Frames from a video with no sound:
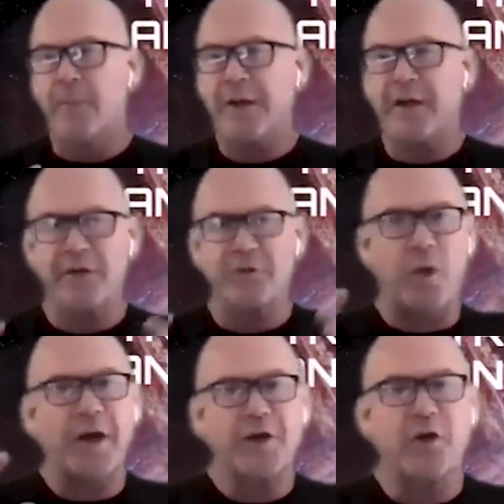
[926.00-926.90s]
Because
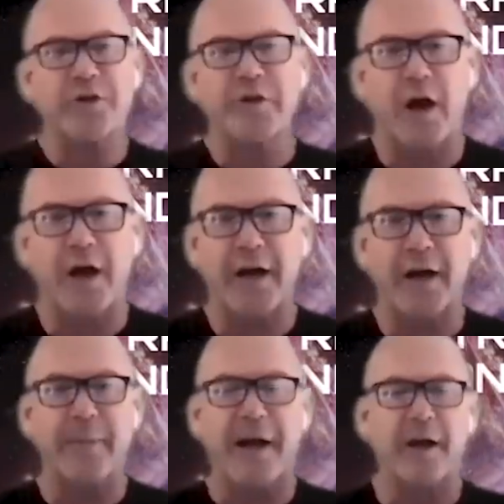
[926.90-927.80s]
what you're
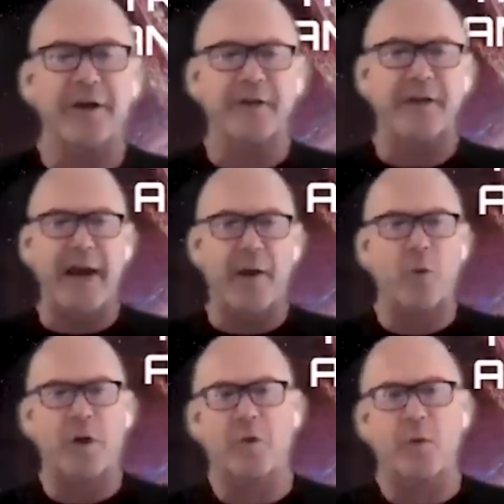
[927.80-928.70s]
talking about is a
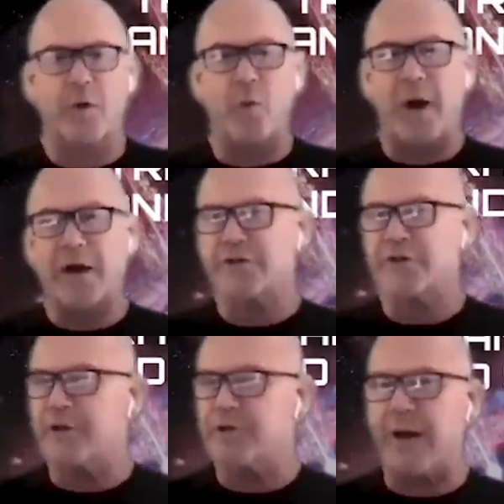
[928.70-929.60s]
network with a
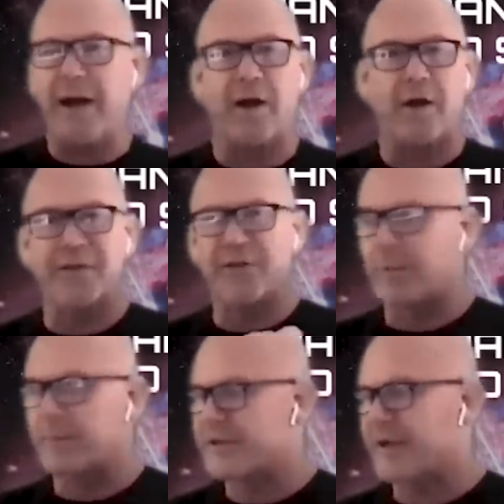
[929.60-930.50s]
washer, a dryer, a
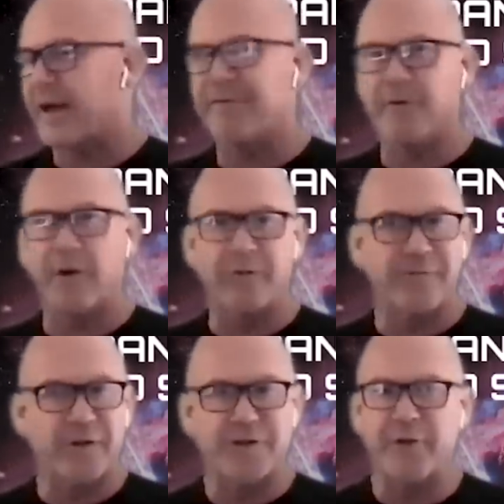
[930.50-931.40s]
thermostat, a
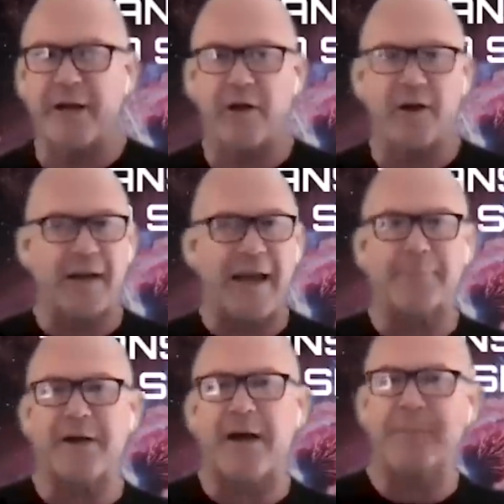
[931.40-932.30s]
refrigerator, a
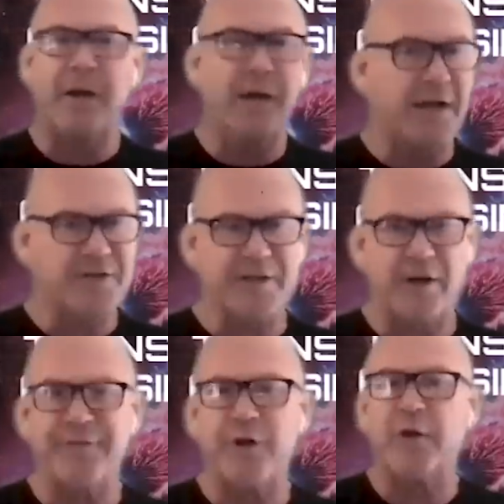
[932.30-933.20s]
laptop, a
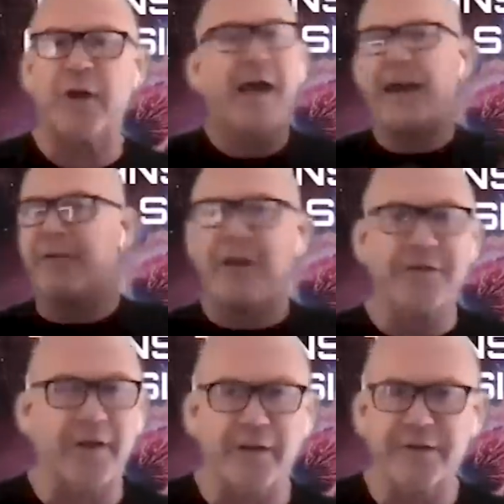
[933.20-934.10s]
cell phone, and
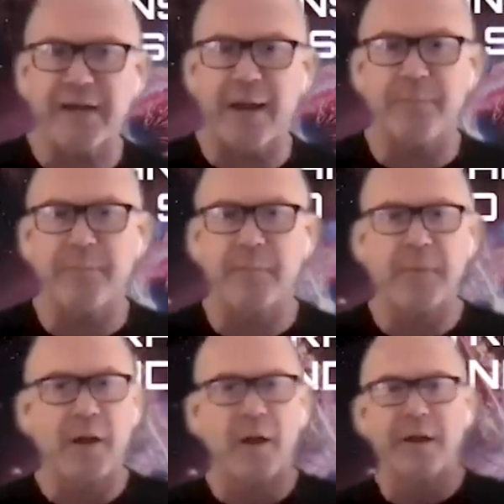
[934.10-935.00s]
everything's on the same
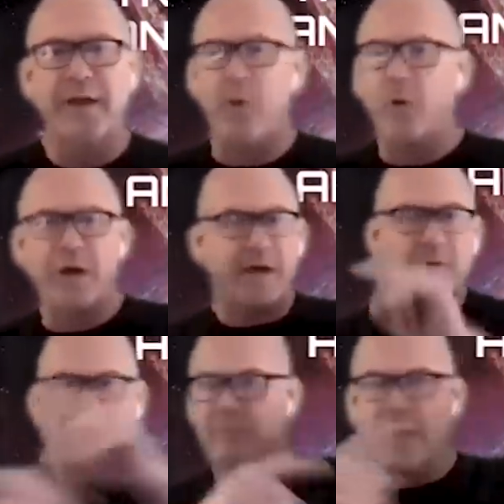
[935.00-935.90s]
network
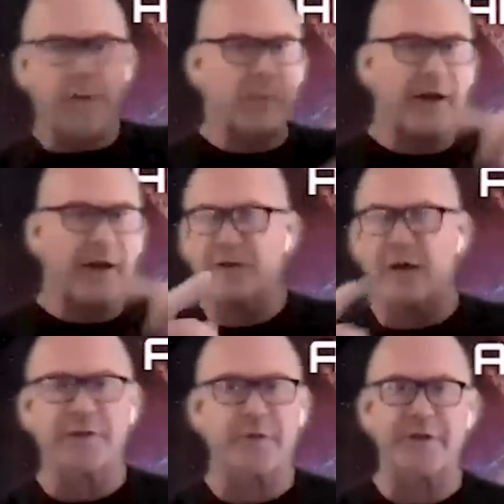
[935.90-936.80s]
and everybody can
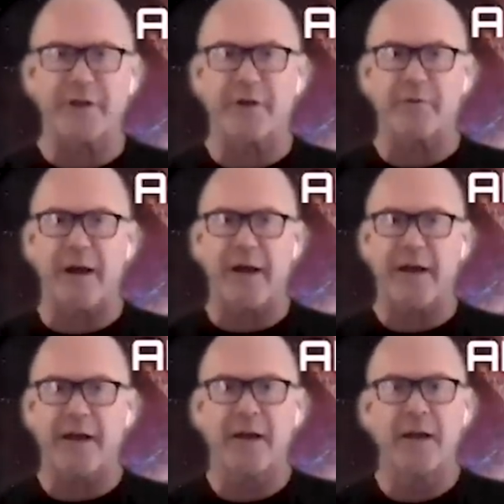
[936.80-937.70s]
talk to each other, right?